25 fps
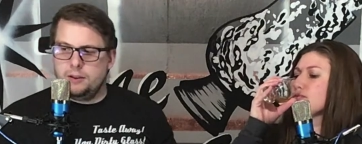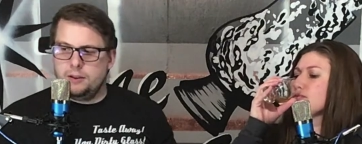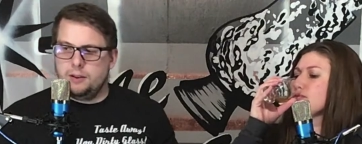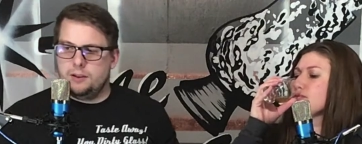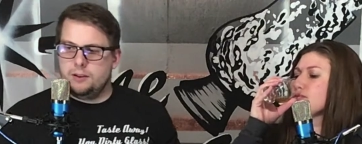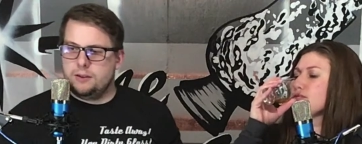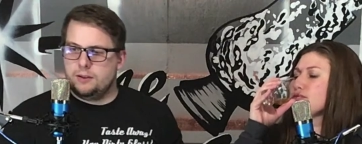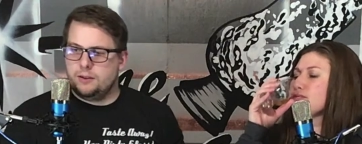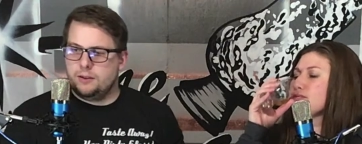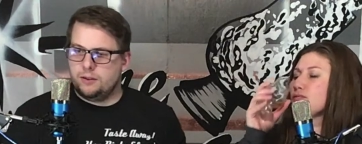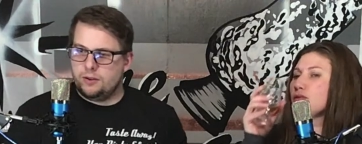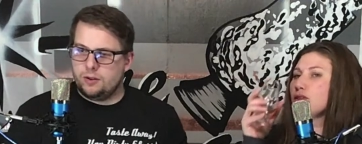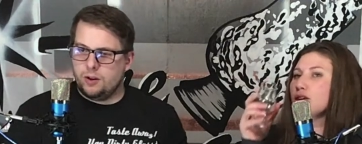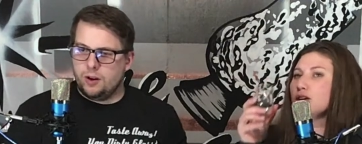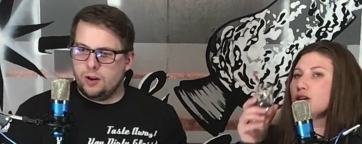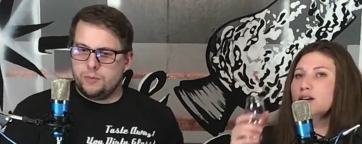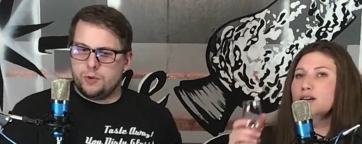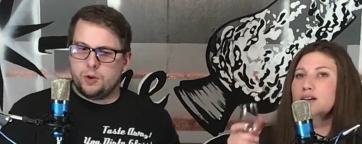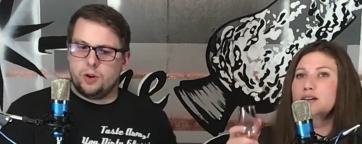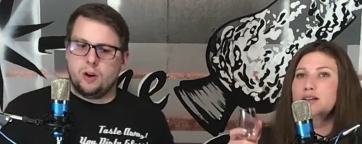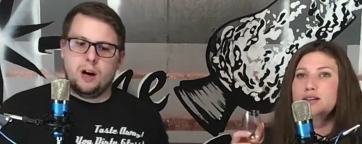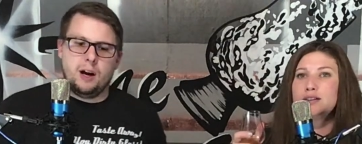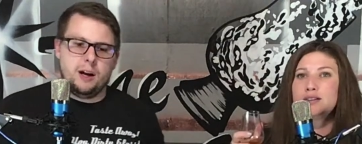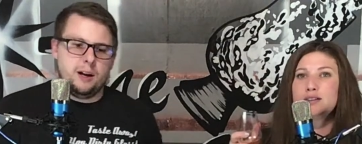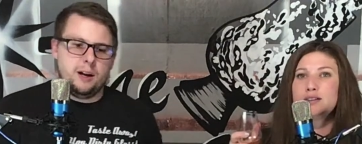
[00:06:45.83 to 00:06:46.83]
Speaker 1: So I'm
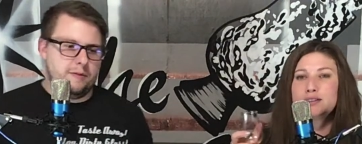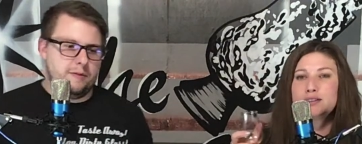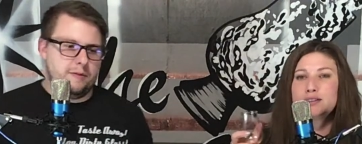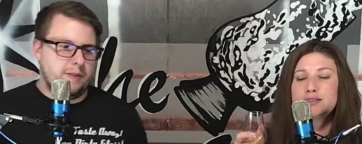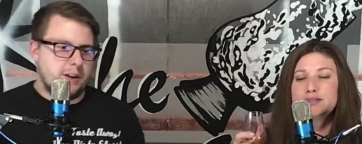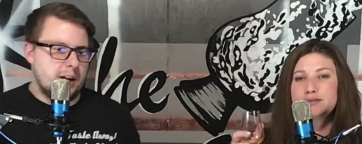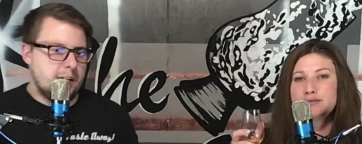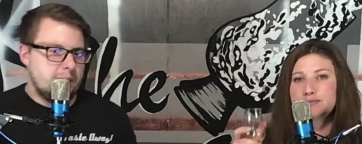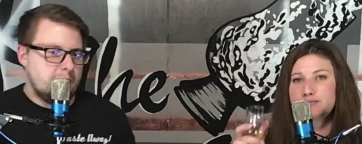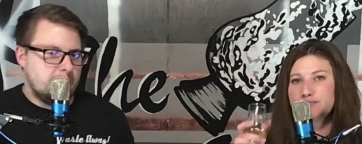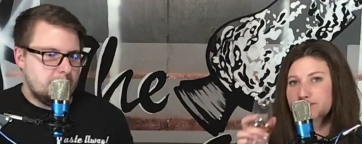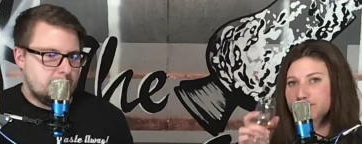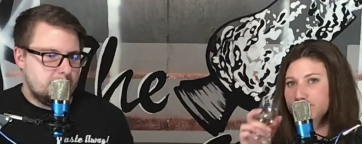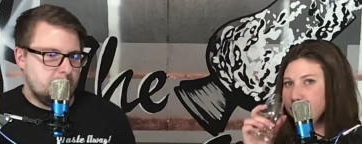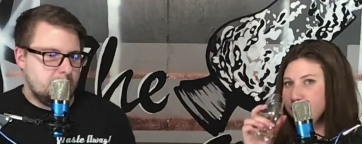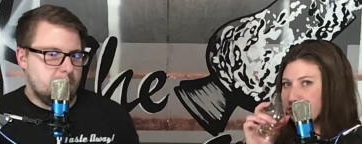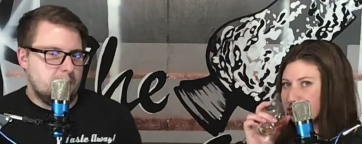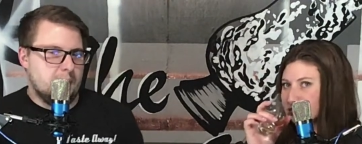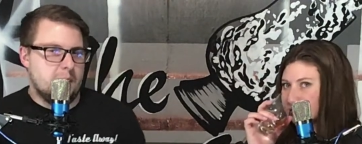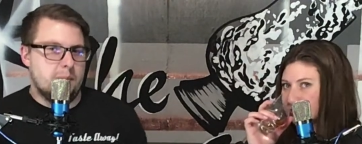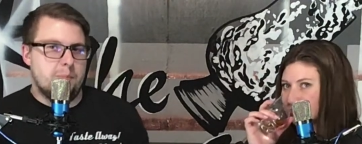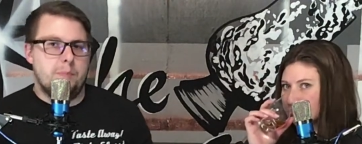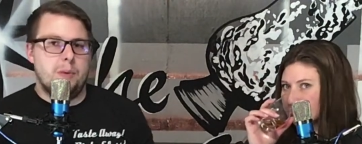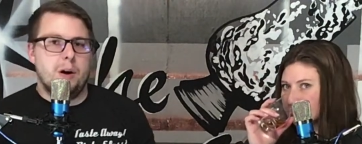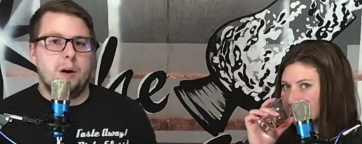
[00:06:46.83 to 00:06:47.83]
trying to find that
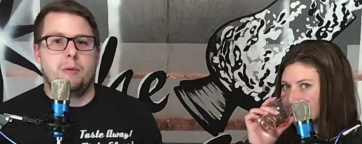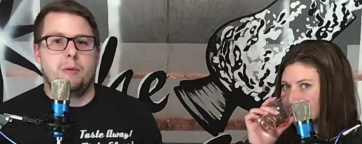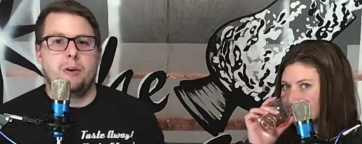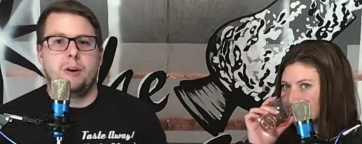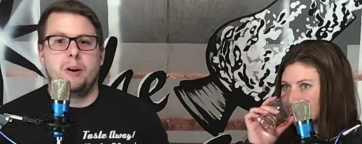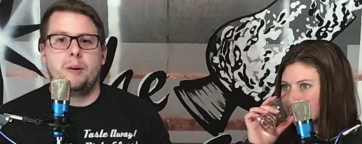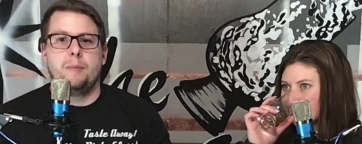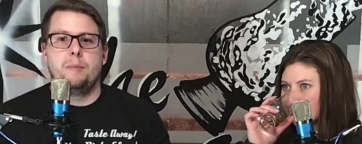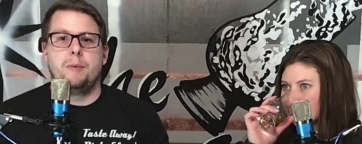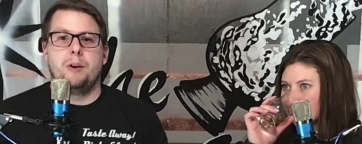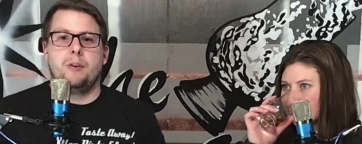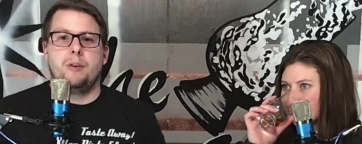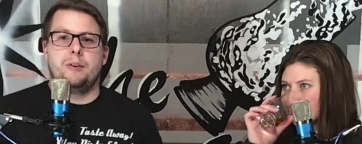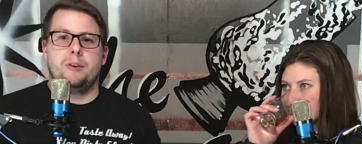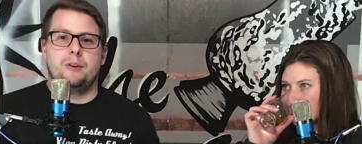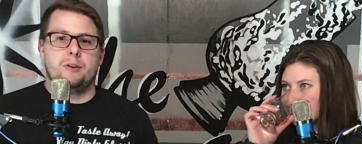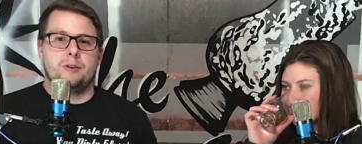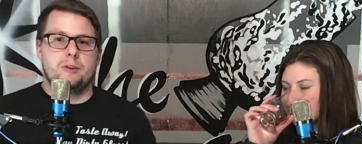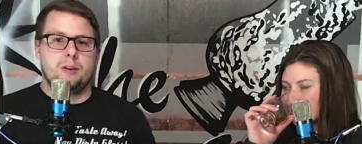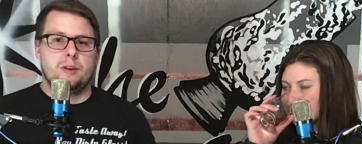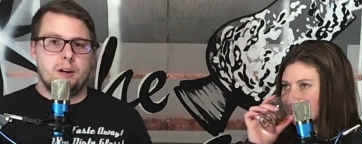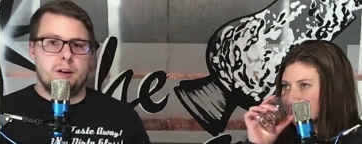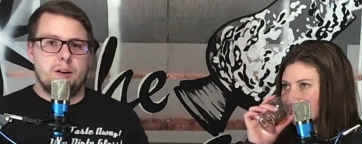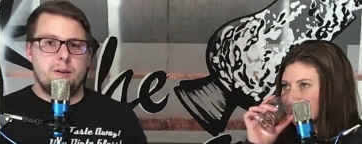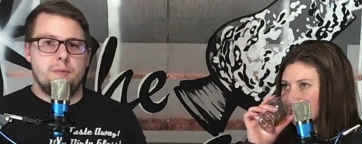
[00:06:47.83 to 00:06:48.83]
bubblegum note that you're
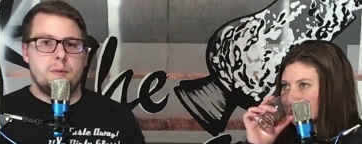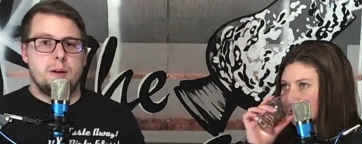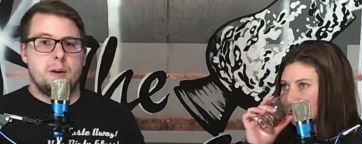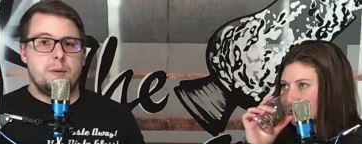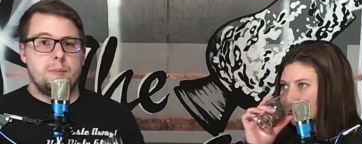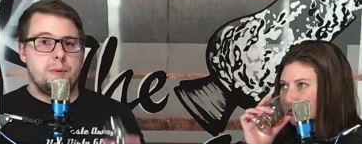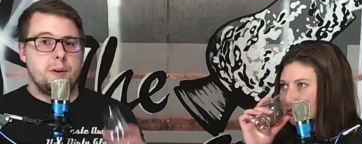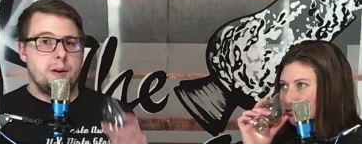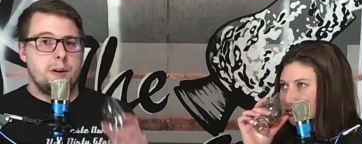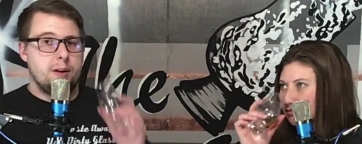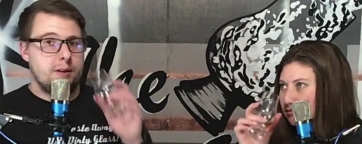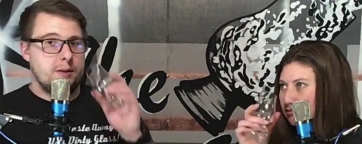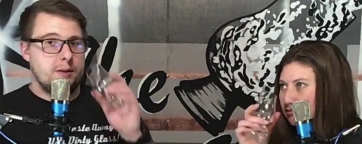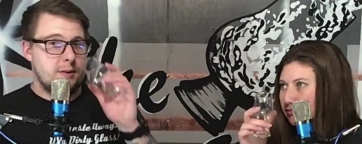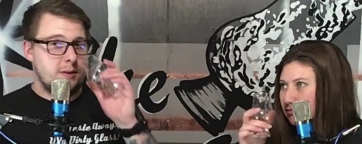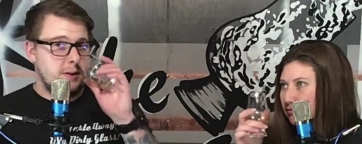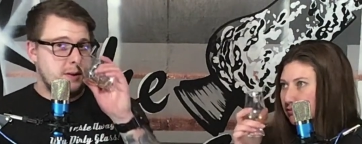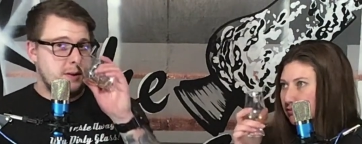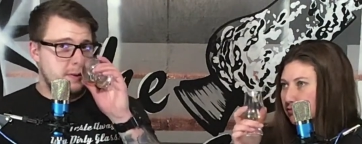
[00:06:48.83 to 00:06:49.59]
talking about, but it's